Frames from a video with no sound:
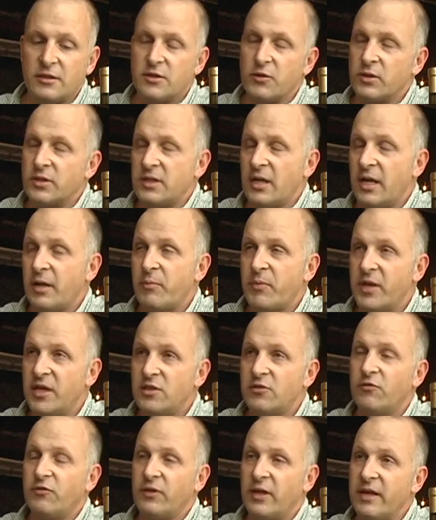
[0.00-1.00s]
So it's not a
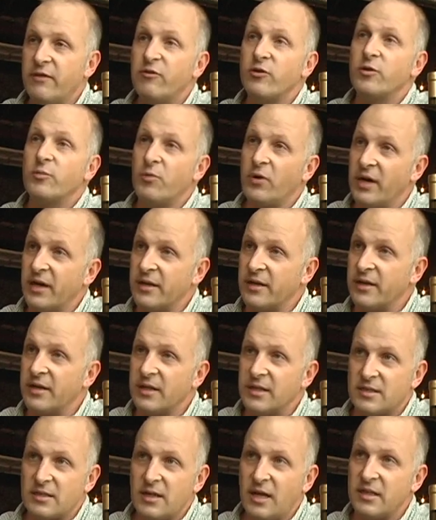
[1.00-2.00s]
peach flavored brandy, and
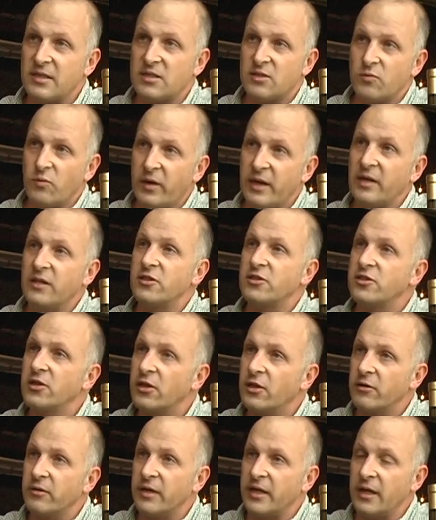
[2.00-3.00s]
it's not sweet and
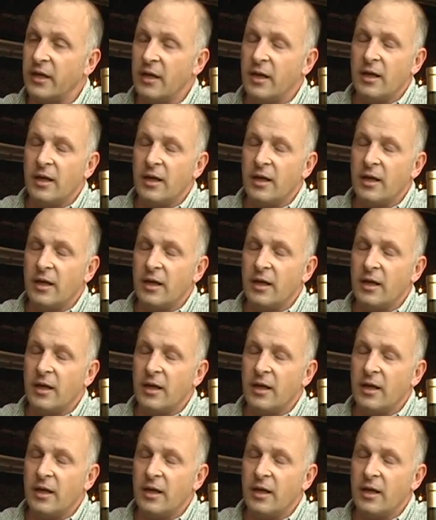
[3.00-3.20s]
sugary